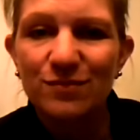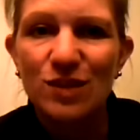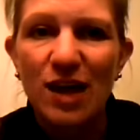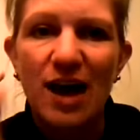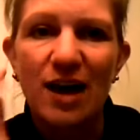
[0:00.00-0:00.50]
to
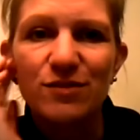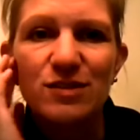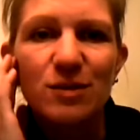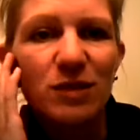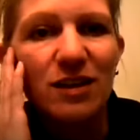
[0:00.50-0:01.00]
have
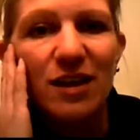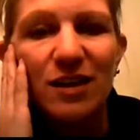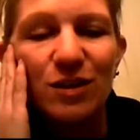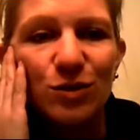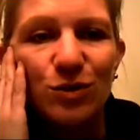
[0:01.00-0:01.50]
somebody
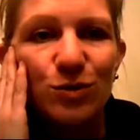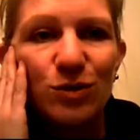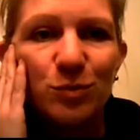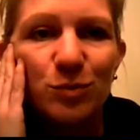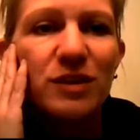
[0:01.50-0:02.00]
that you
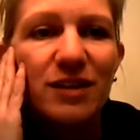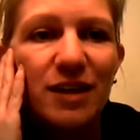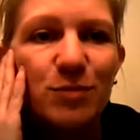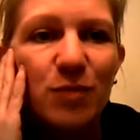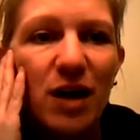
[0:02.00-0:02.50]
completely
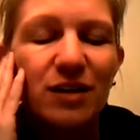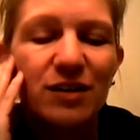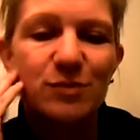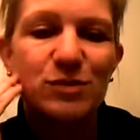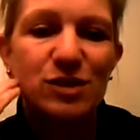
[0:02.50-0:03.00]
admire
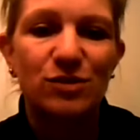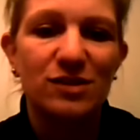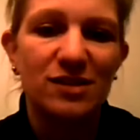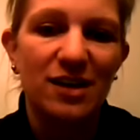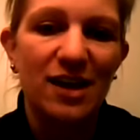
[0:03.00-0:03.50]
come to you and
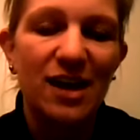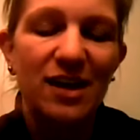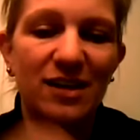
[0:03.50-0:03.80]
say, hey,